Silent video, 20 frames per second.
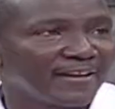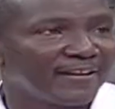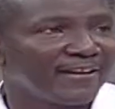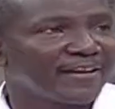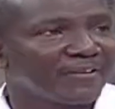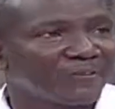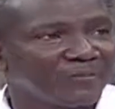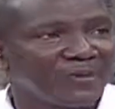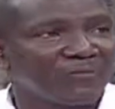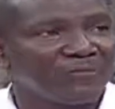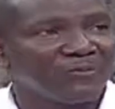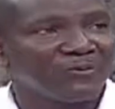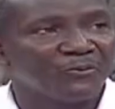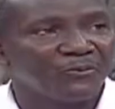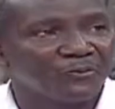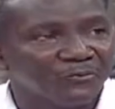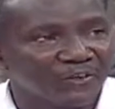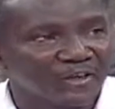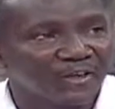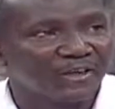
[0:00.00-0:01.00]
And that's why if you
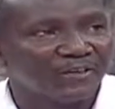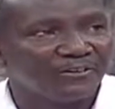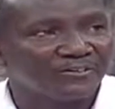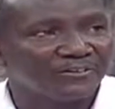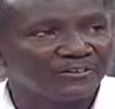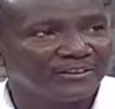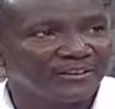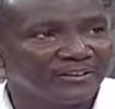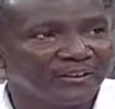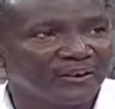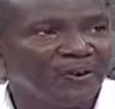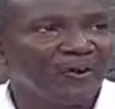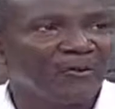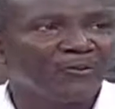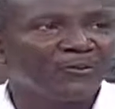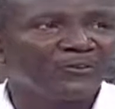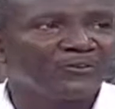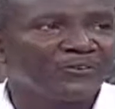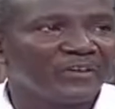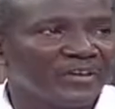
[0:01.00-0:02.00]
go to a KFC,
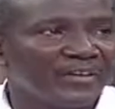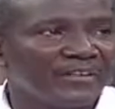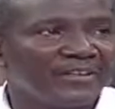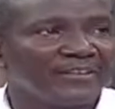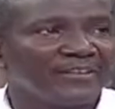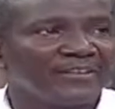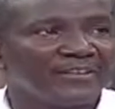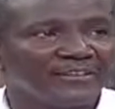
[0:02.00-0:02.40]
what you're eating